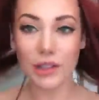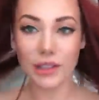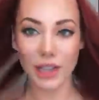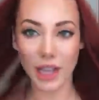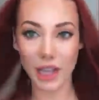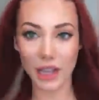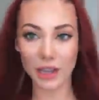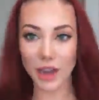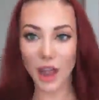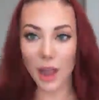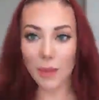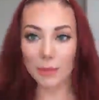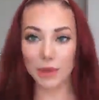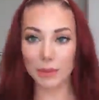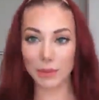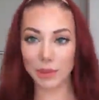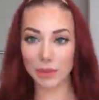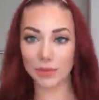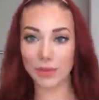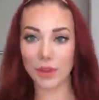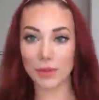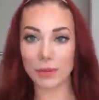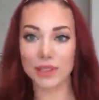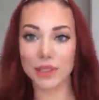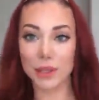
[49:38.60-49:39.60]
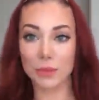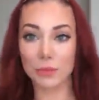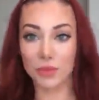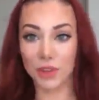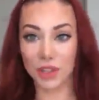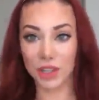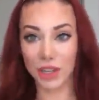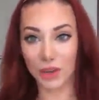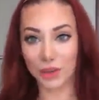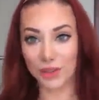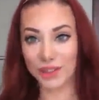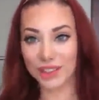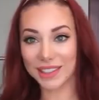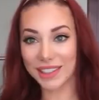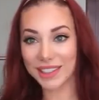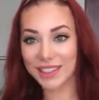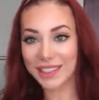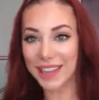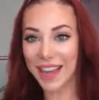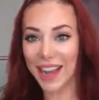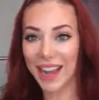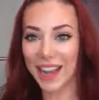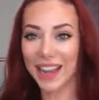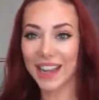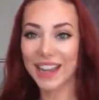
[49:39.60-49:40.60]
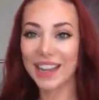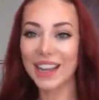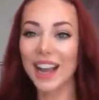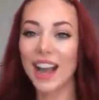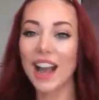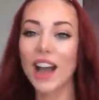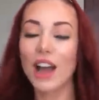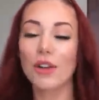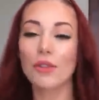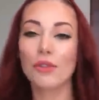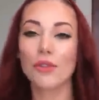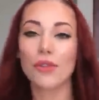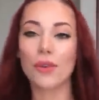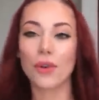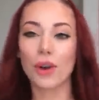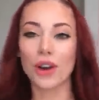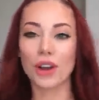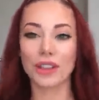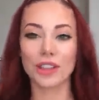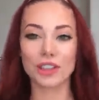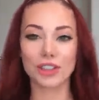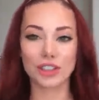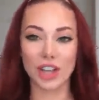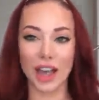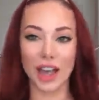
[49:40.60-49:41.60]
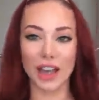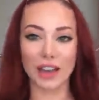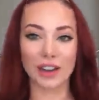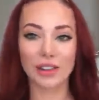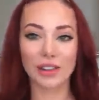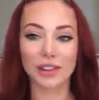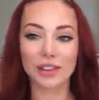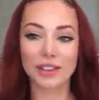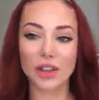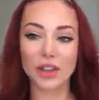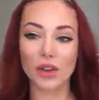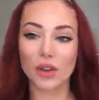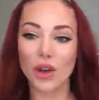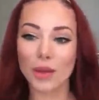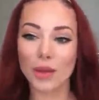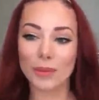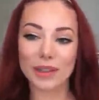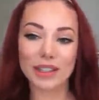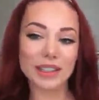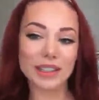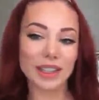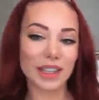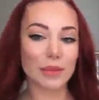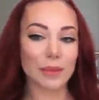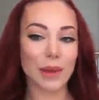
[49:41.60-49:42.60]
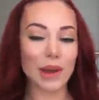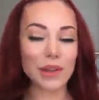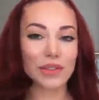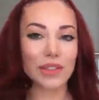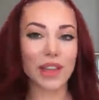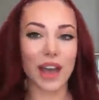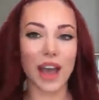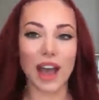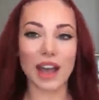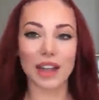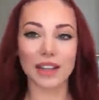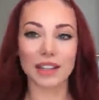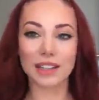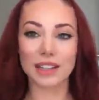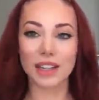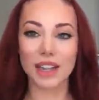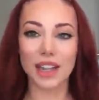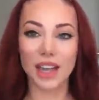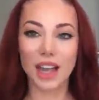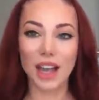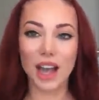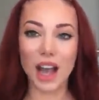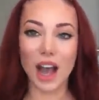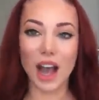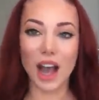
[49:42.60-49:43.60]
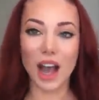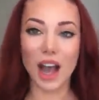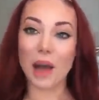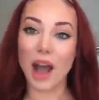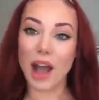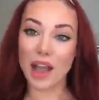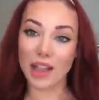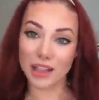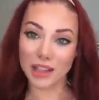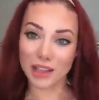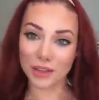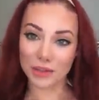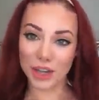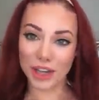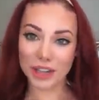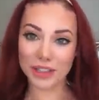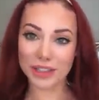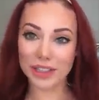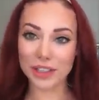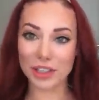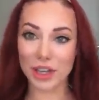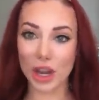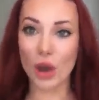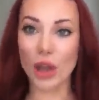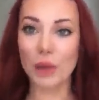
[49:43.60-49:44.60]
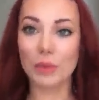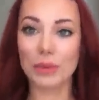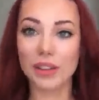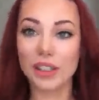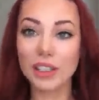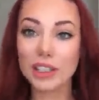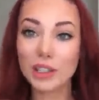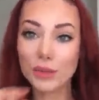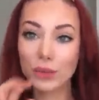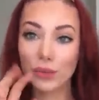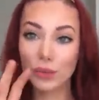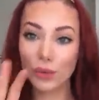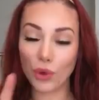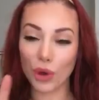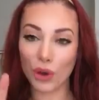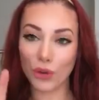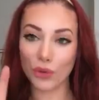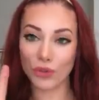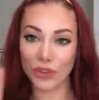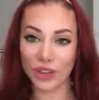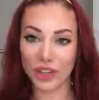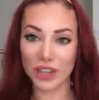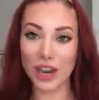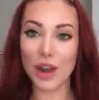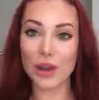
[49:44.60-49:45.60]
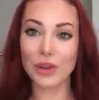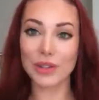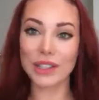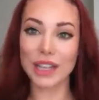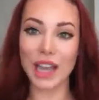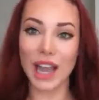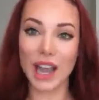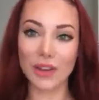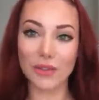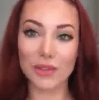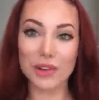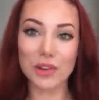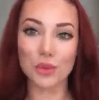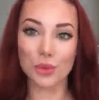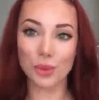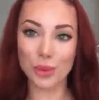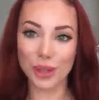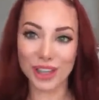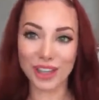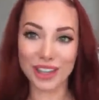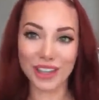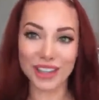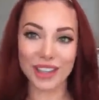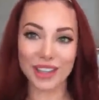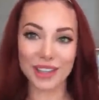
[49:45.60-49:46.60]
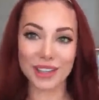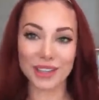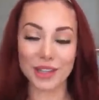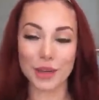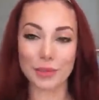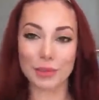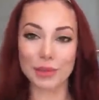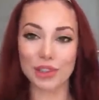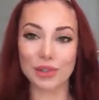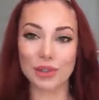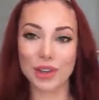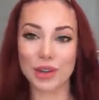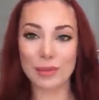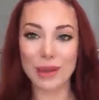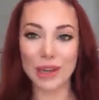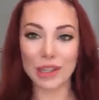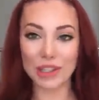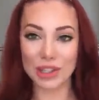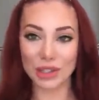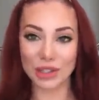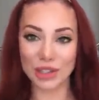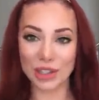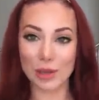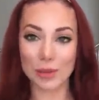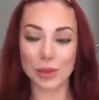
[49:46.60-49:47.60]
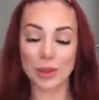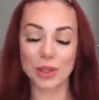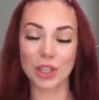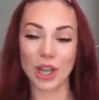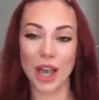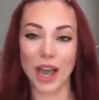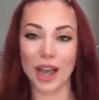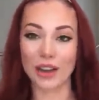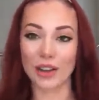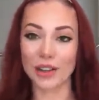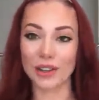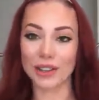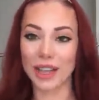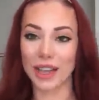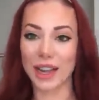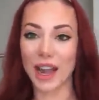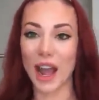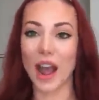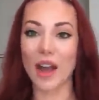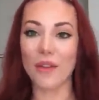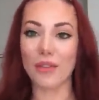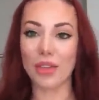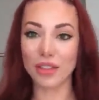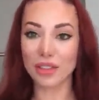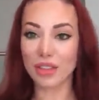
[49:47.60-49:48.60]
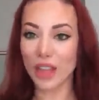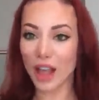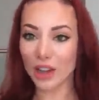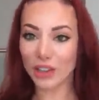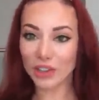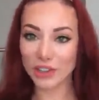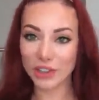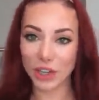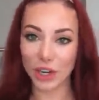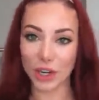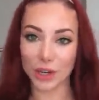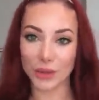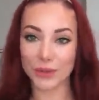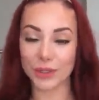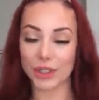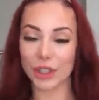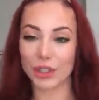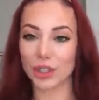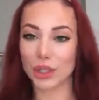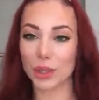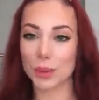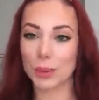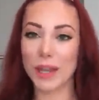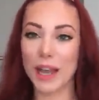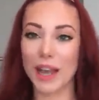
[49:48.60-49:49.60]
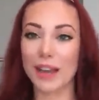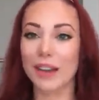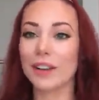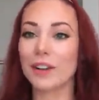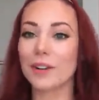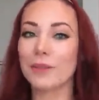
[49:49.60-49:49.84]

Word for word: I'm gonna be filming some videos today for the channel, so I'm excited about that. Um, if you guys didn't know, I release four videos every week. So between my two YouTube channels, I have the Luxx Curves YouTube channel